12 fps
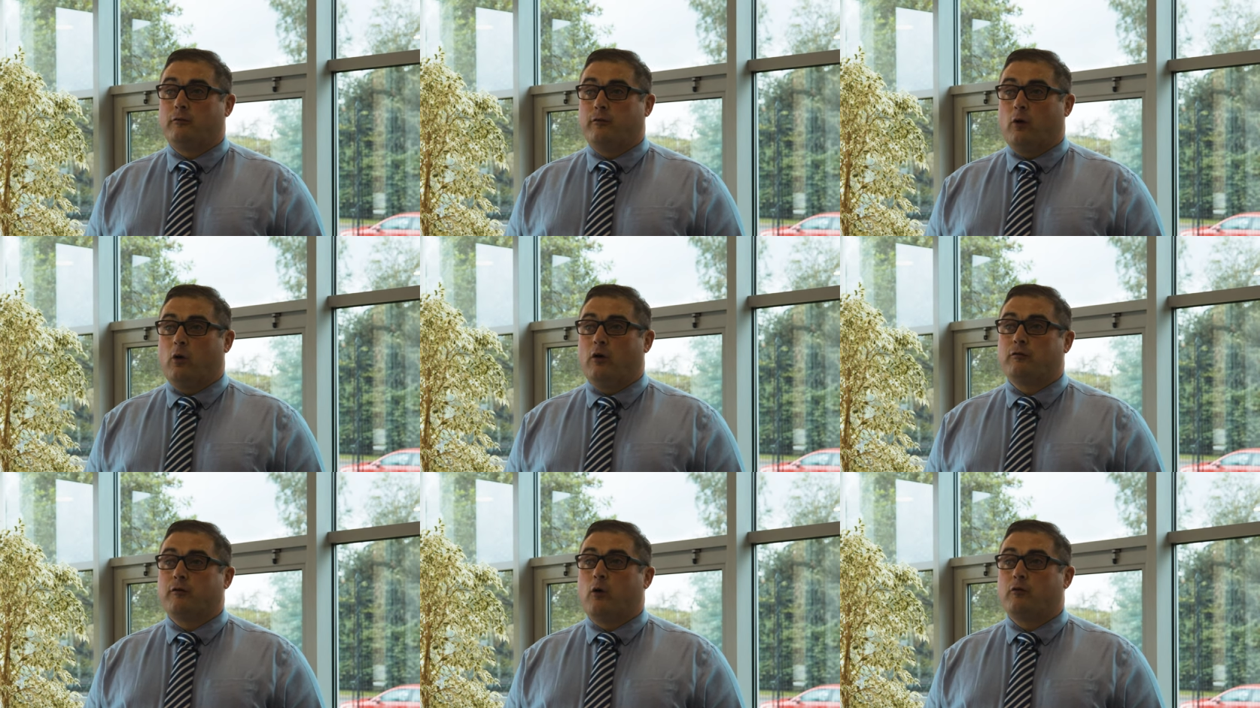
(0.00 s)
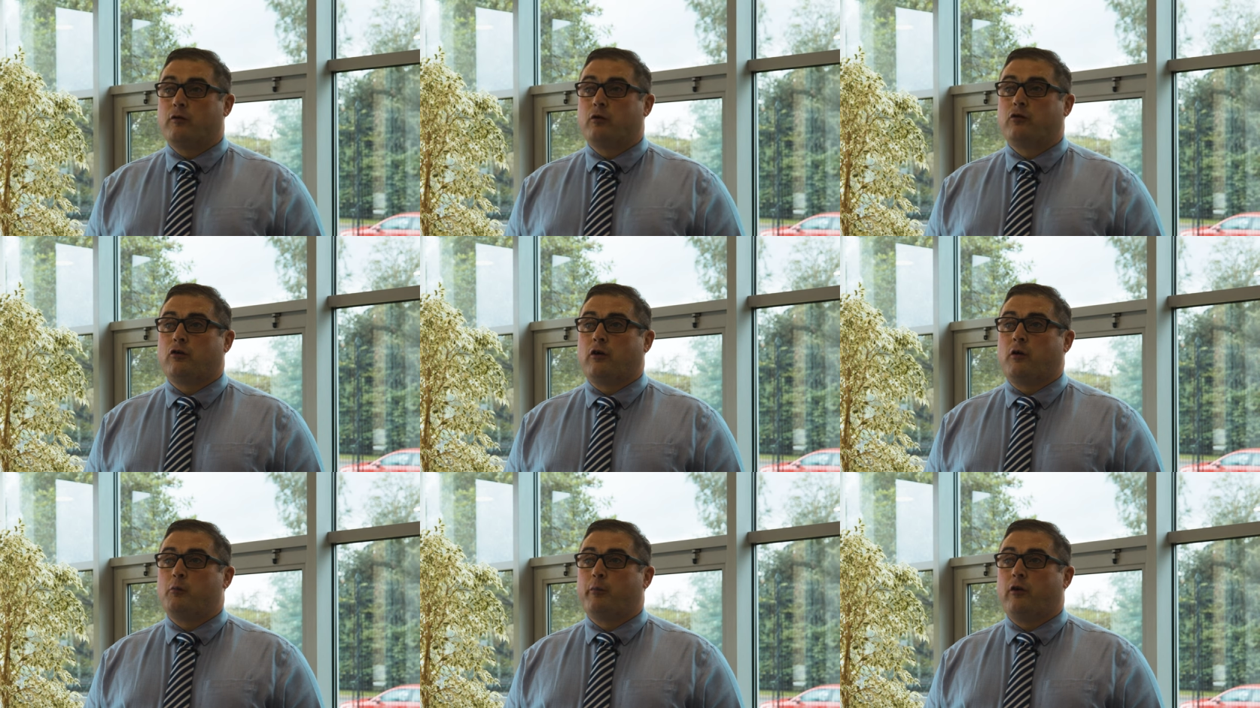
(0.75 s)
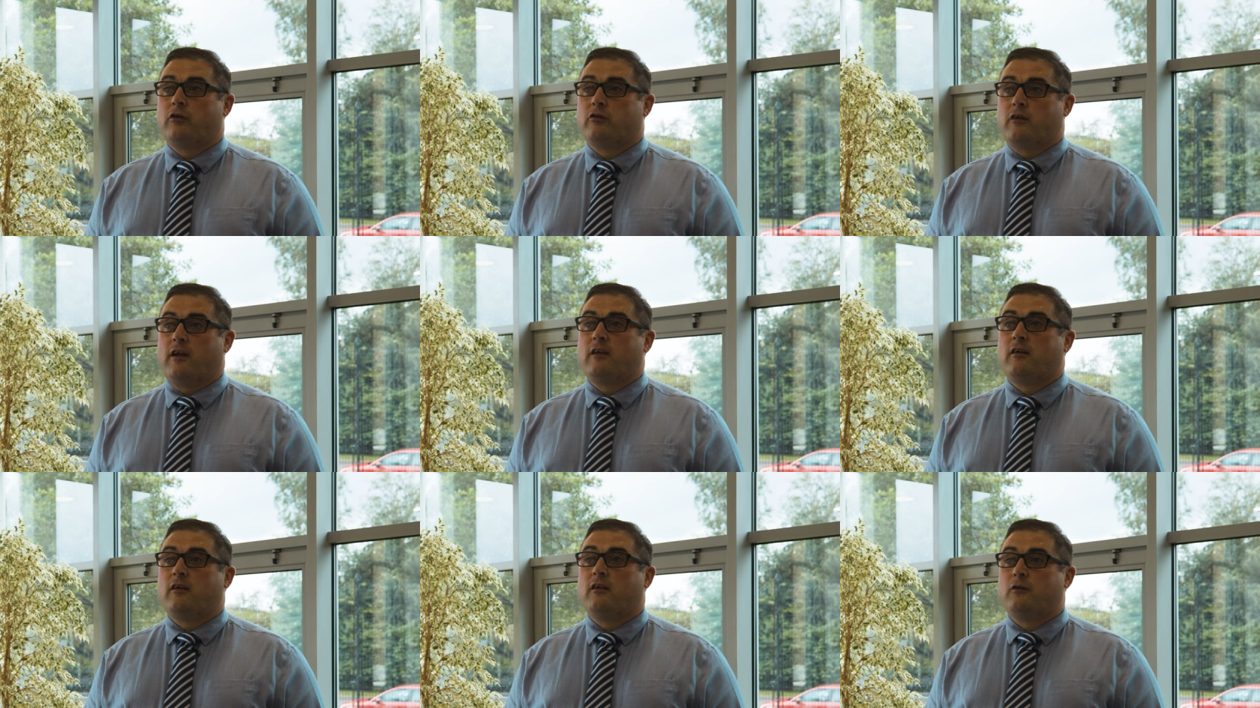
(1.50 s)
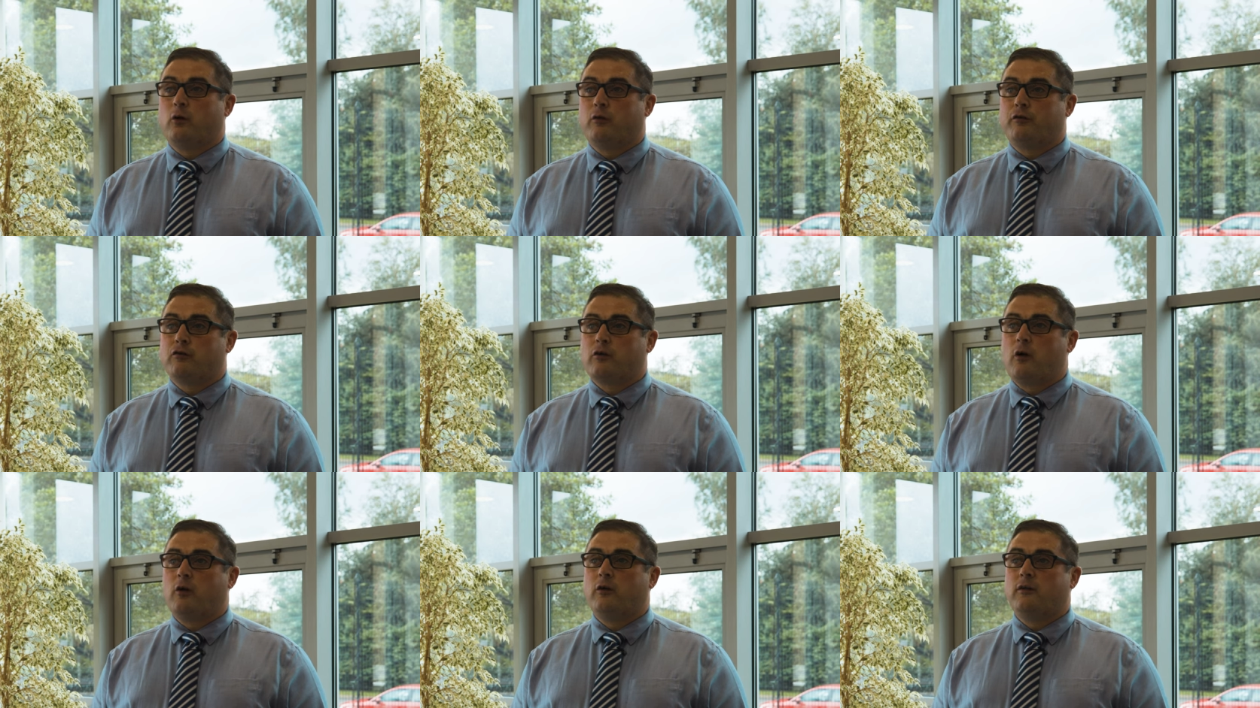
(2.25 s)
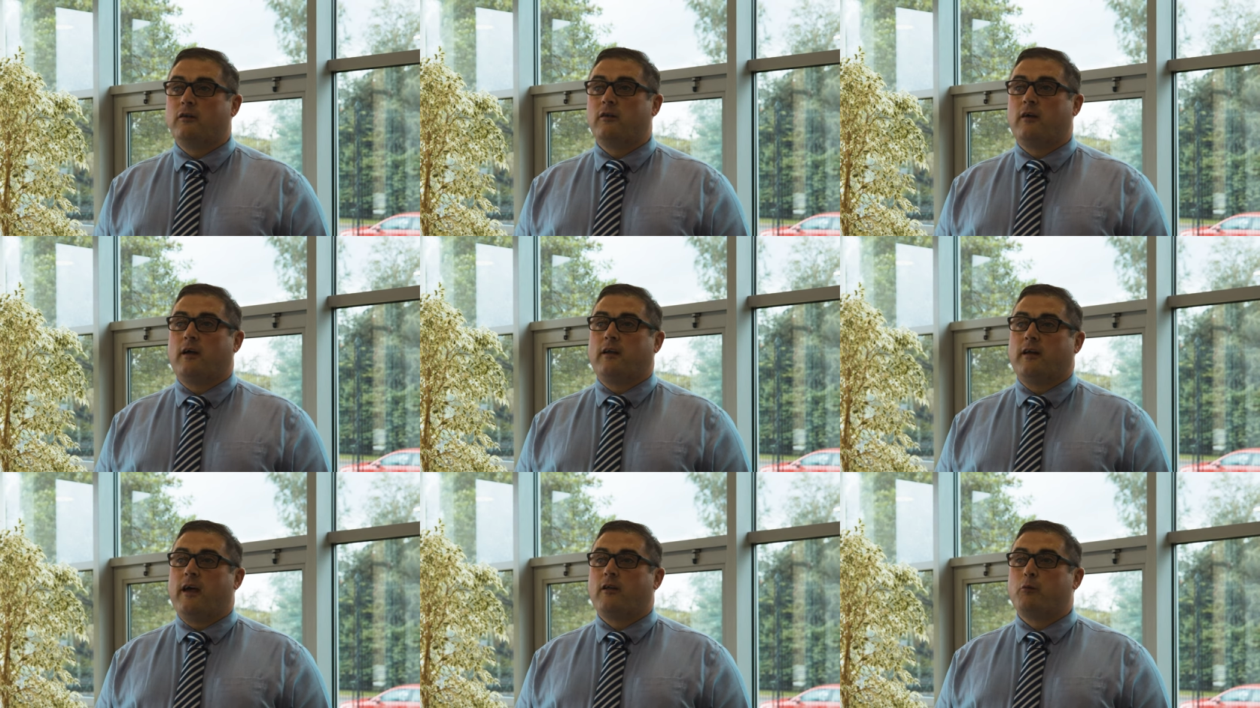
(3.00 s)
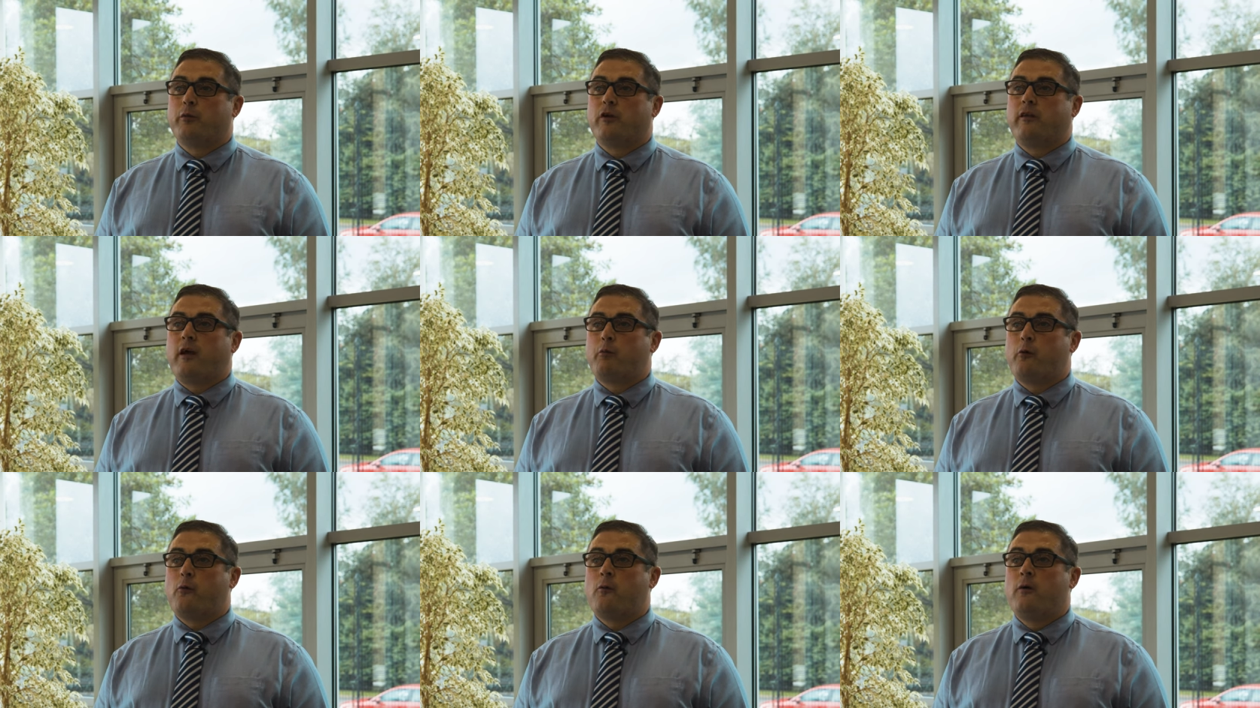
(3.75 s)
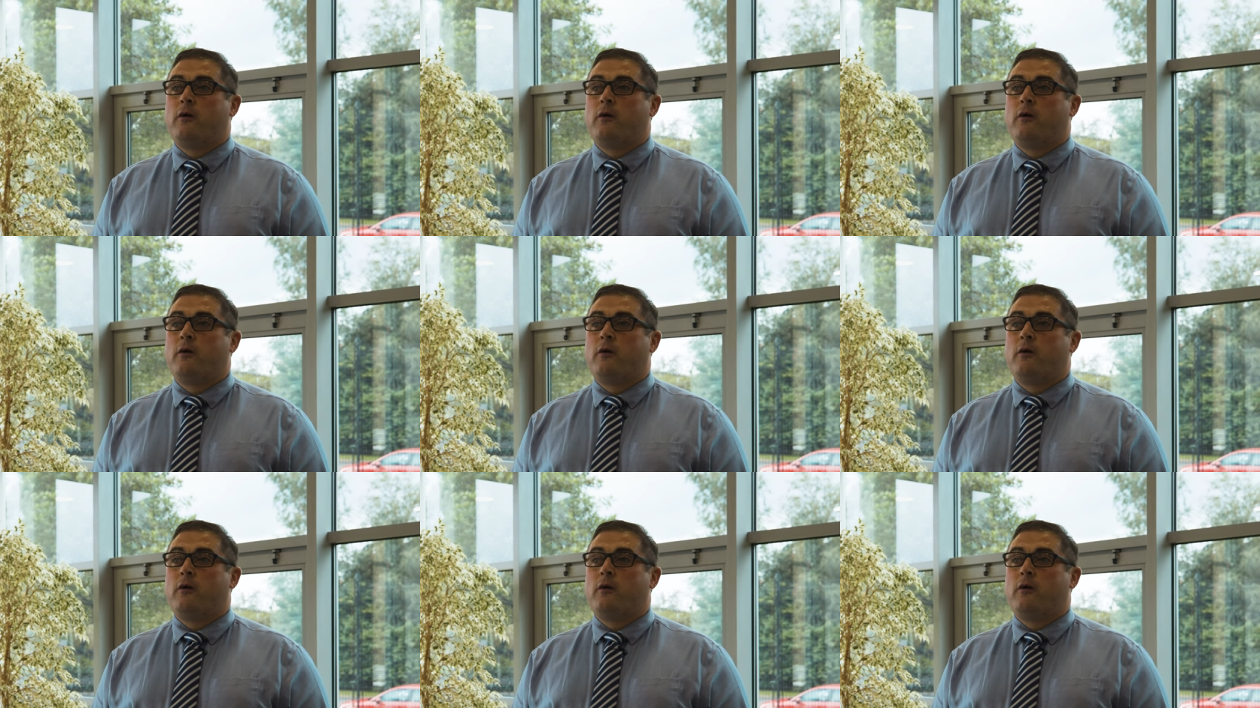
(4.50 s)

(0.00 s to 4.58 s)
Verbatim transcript: for Volvo Truck and Bus Centre, Northern Scotland, in the Edinburgh depot.